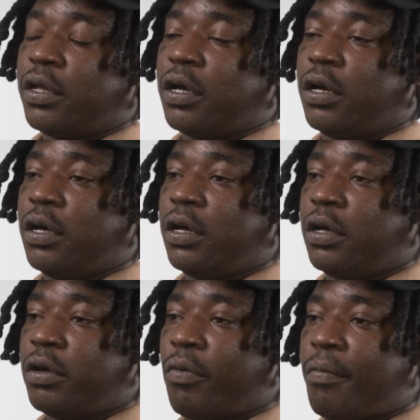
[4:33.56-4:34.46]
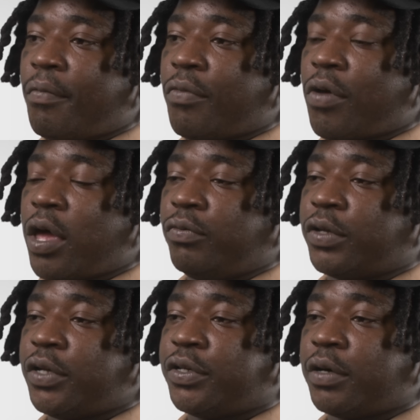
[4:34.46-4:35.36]
Uh, they,
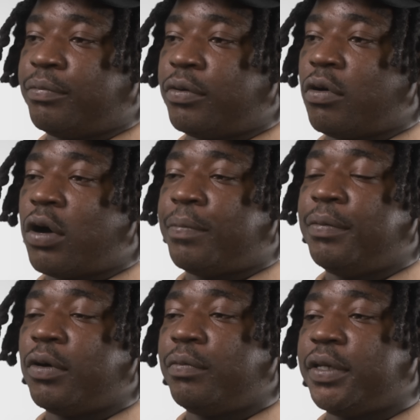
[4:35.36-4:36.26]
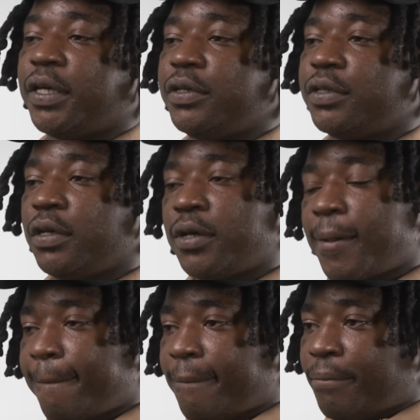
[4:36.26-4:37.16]
they jumped, bro, RIP my homie Kesey.
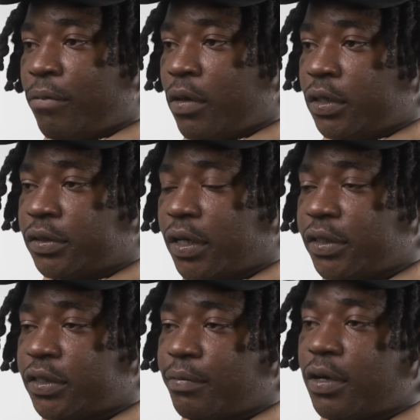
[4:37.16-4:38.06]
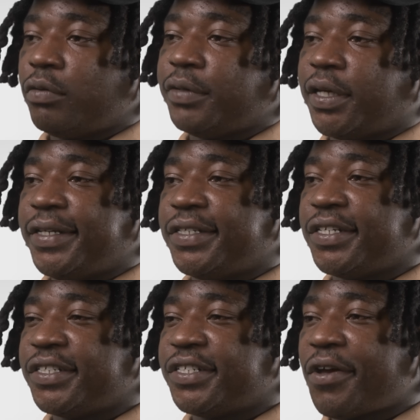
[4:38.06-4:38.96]
So they jumped my homie Kesey
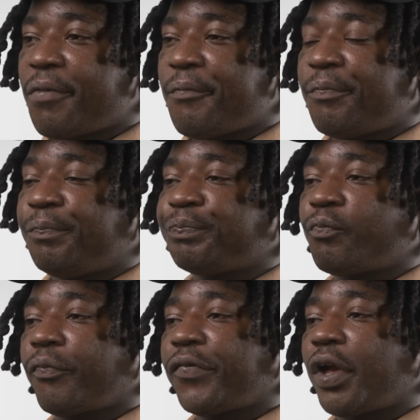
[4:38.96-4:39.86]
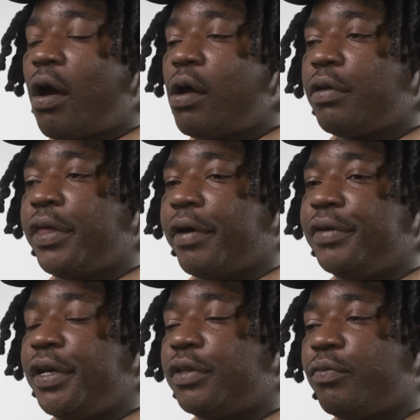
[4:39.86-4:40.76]
and shit. Now
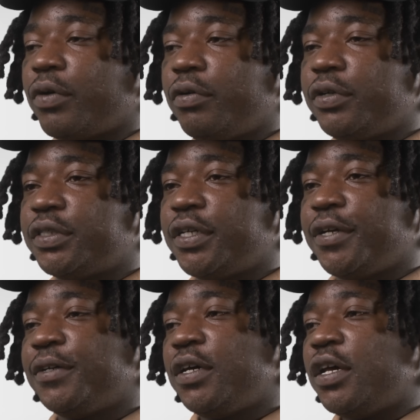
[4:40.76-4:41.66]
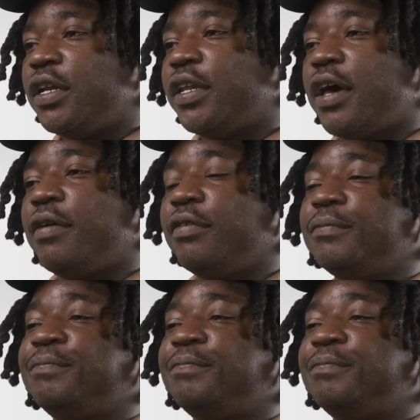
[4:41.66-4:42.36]
we get the word and shit. Now